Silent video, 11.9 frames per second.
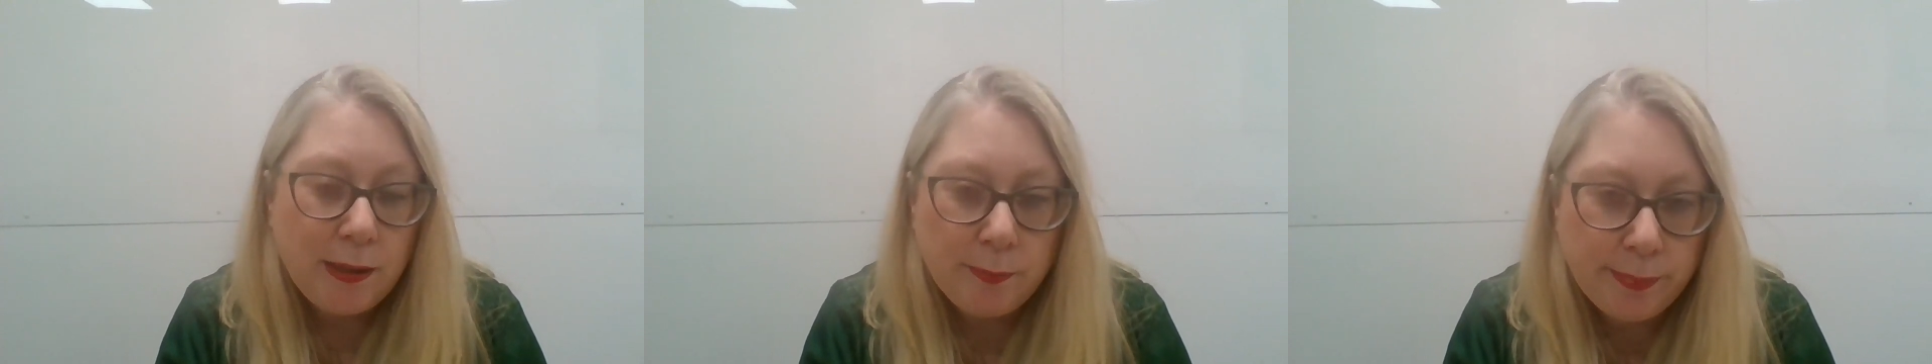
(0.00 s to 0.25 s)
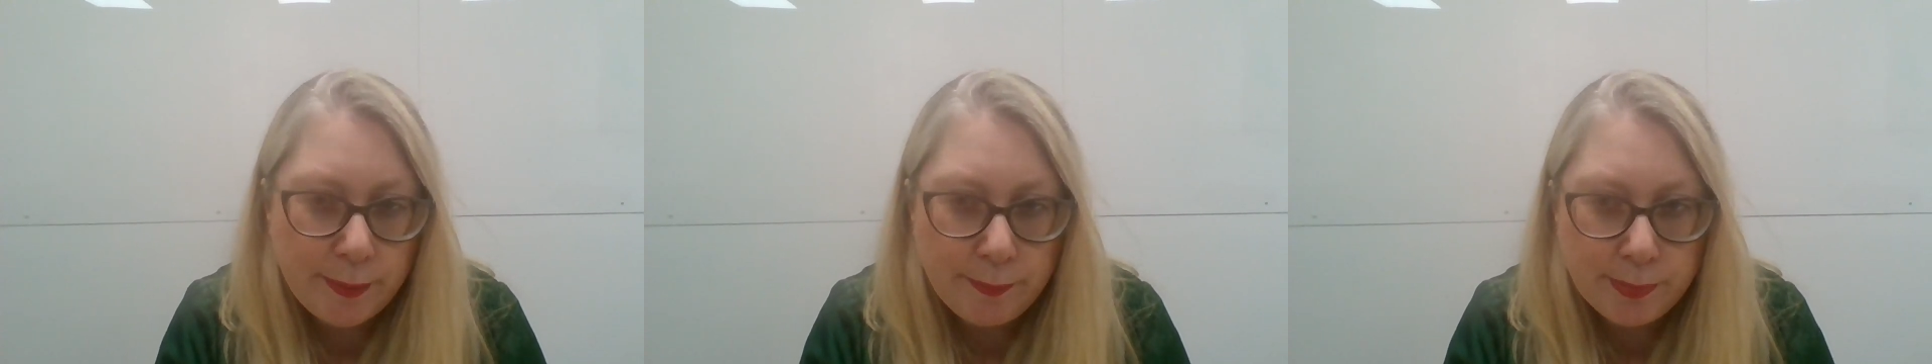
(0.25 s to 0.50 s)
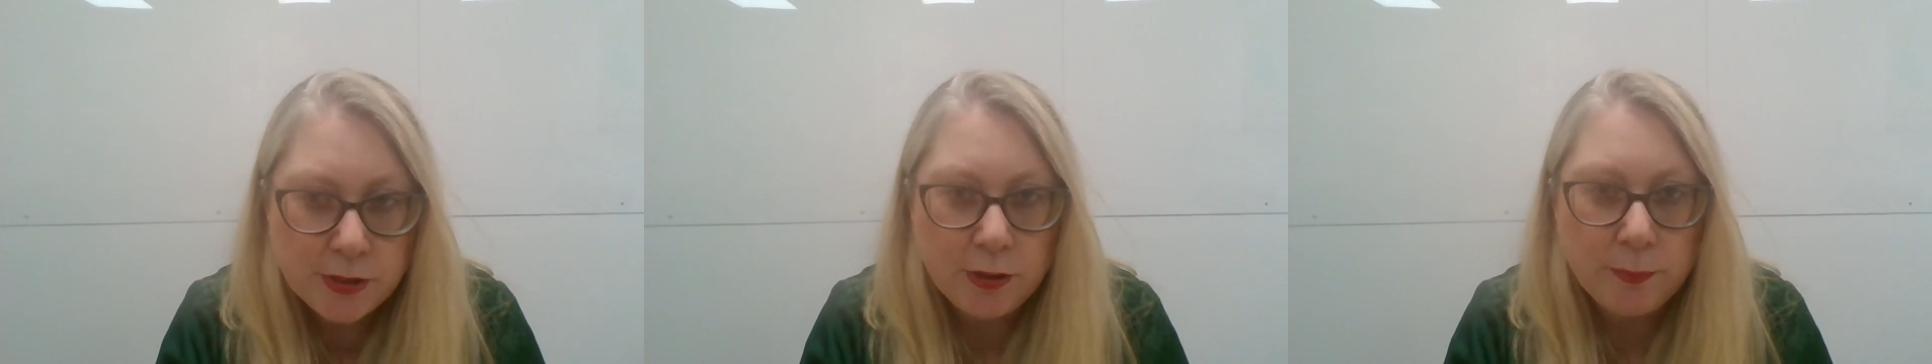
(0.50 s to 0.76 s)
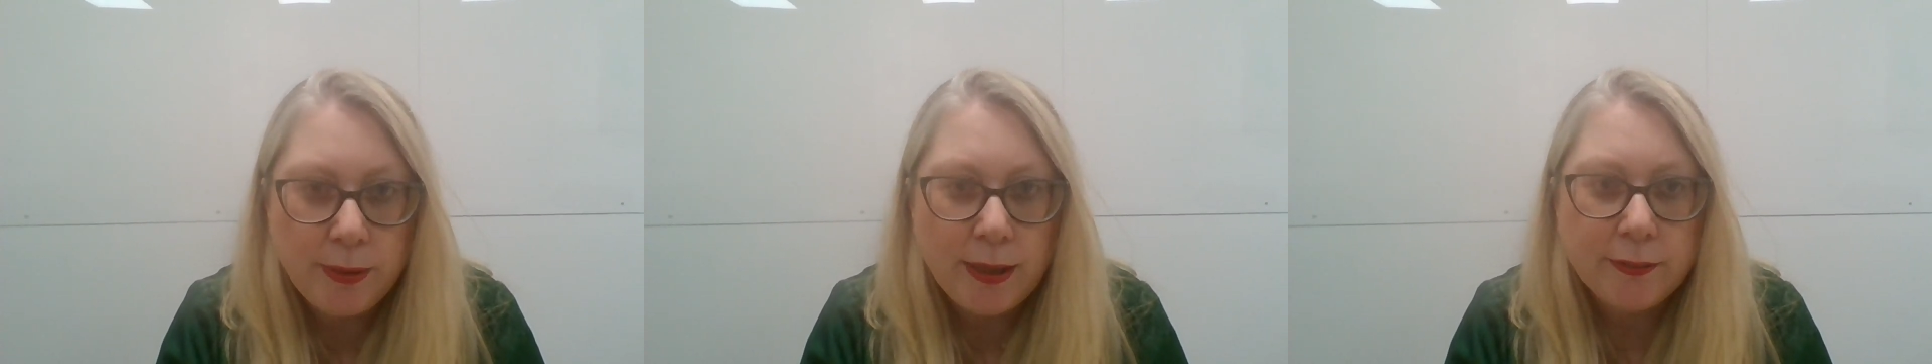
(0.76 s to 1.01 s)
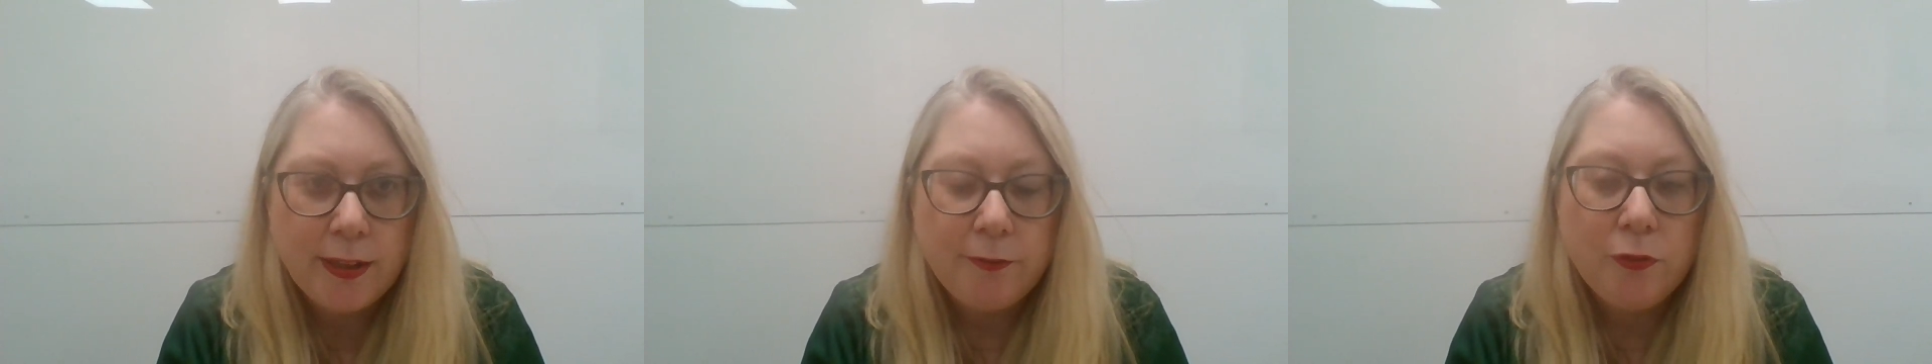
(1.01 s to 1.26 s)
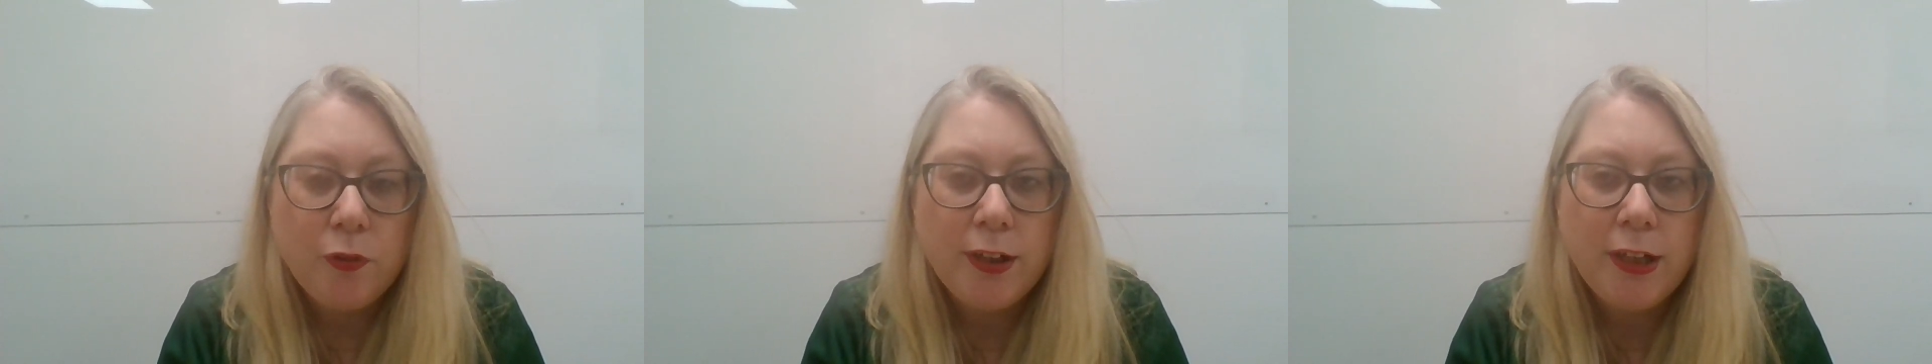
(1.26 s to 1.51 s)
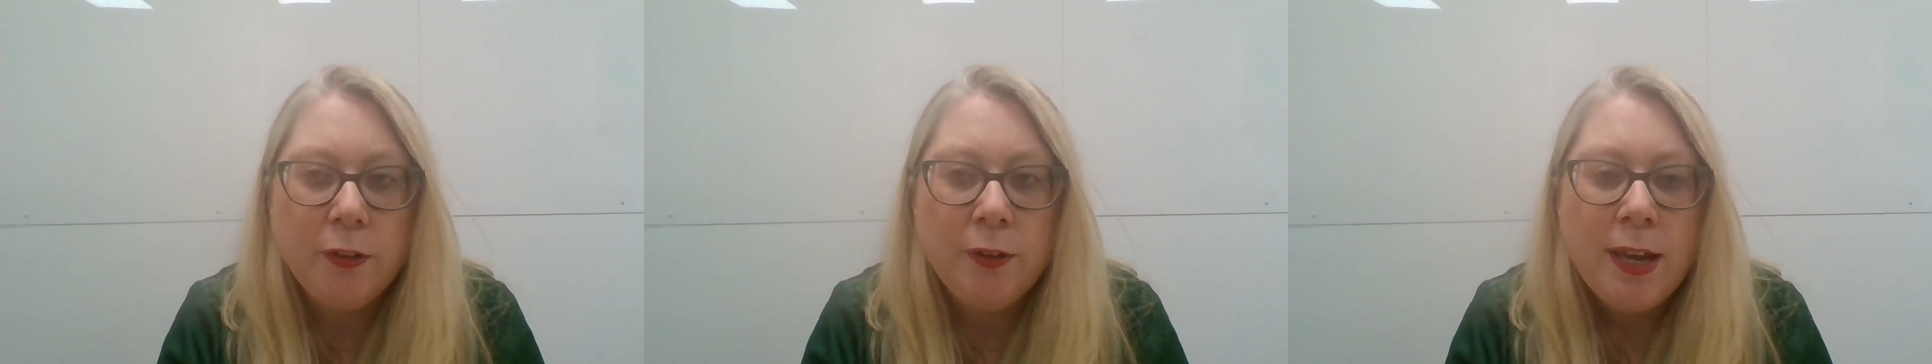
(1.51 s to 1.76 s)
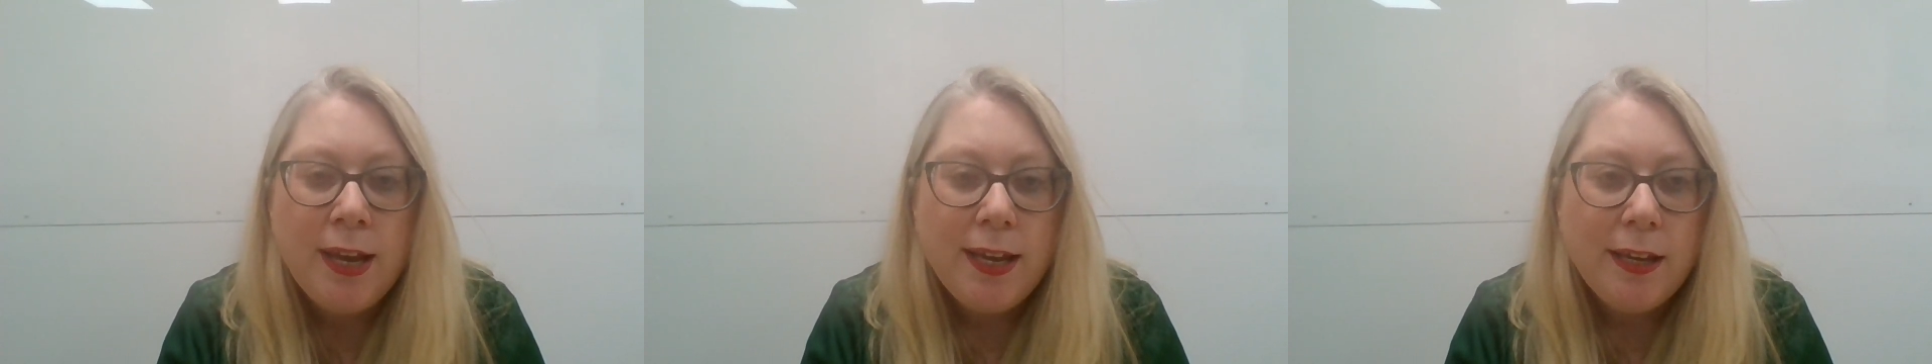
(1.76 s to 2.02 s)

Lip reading: They'll be able to unblock that for you.